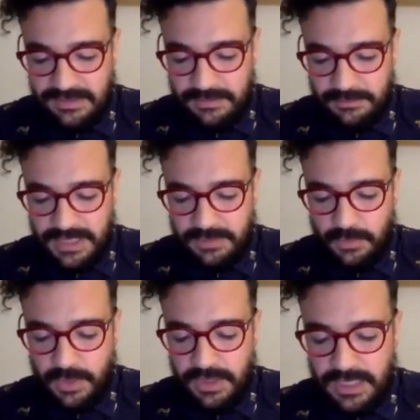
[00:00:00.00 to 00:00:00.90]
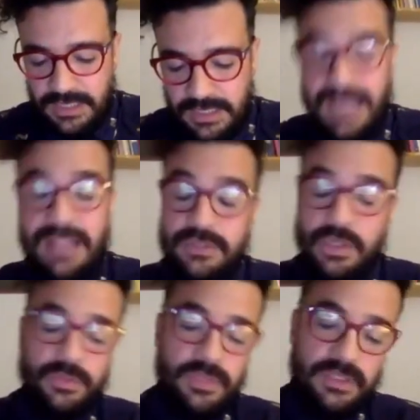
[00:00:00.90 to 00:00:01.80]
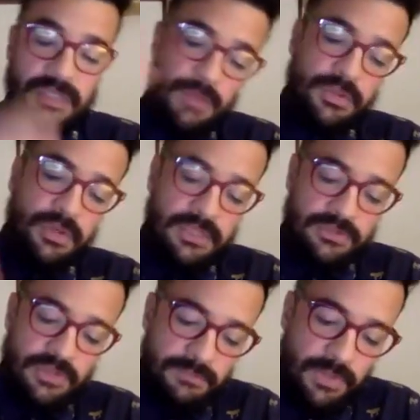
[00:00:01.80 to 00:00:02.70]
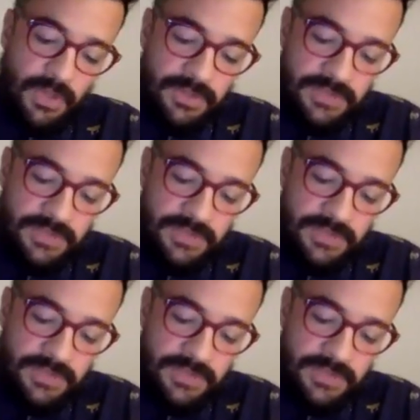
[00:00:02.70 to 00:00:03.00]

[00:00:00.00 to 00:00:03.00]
but we were like uh, so claudio at some point